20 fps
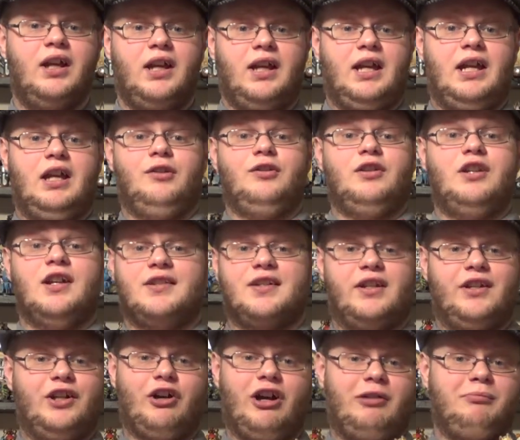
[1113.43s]
and yes, I
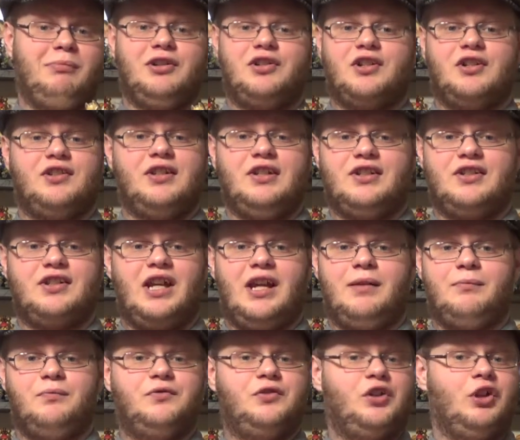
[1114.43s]
know I mentioned this
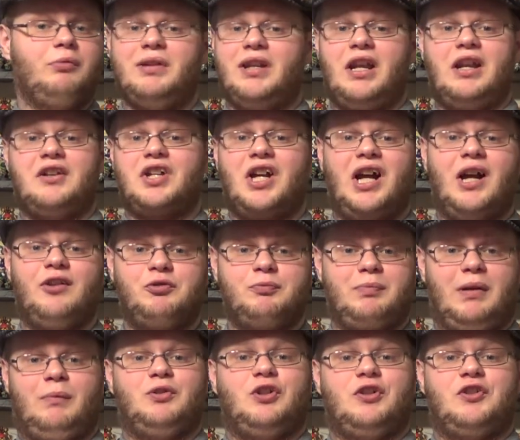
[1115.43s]
game too many times,
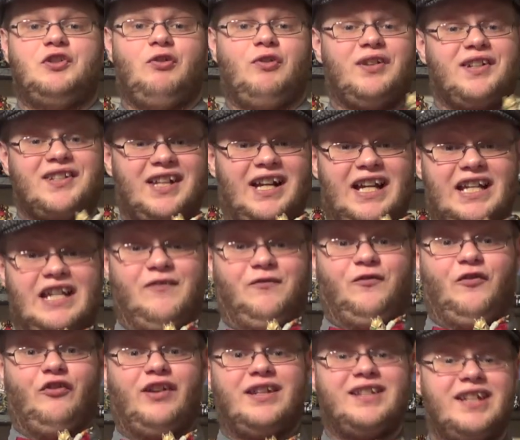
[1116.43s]
but I'm just so excited
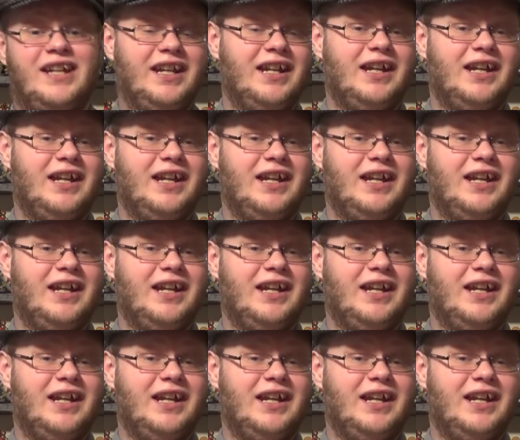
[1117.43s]
for it.